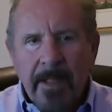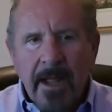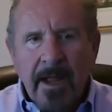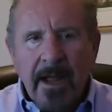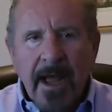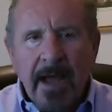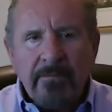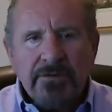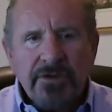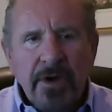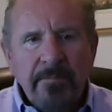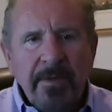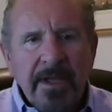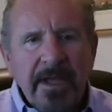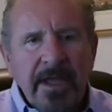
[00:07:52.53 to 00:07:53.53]
I was
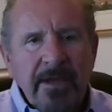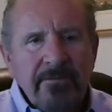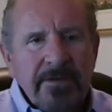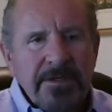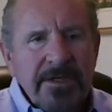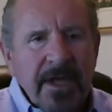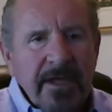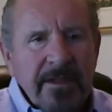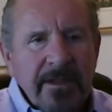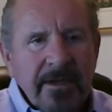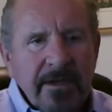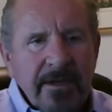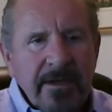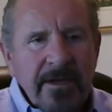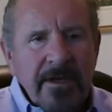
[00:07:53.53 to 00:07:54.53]
hoping he would take the
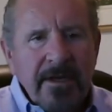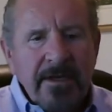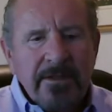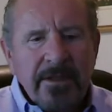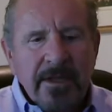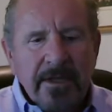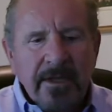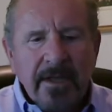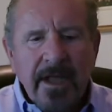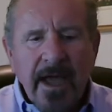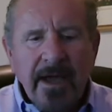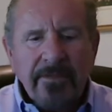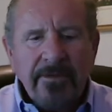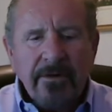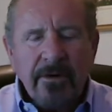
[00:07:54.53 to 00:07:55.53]

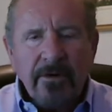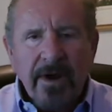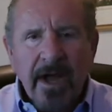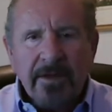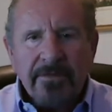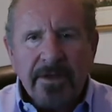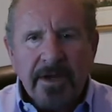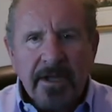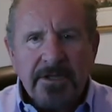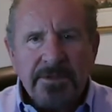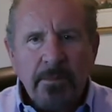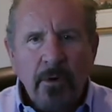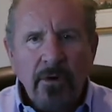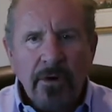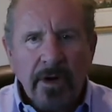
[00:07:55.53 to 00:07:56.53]
catheter out the next
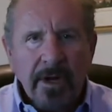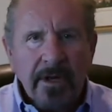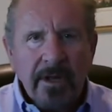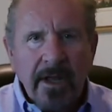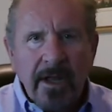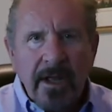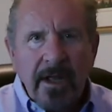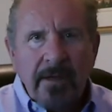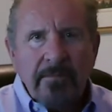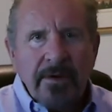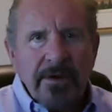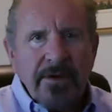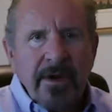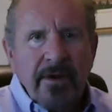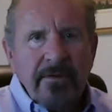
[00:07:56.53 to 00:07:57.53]
morning, but
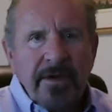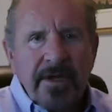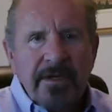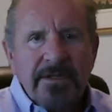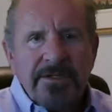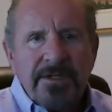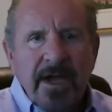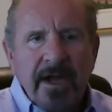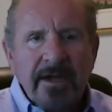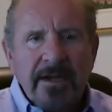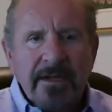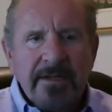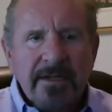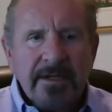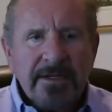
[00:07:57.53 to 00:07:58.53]
no, he decided
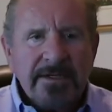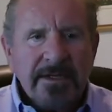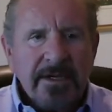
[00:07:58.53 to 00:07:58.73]
that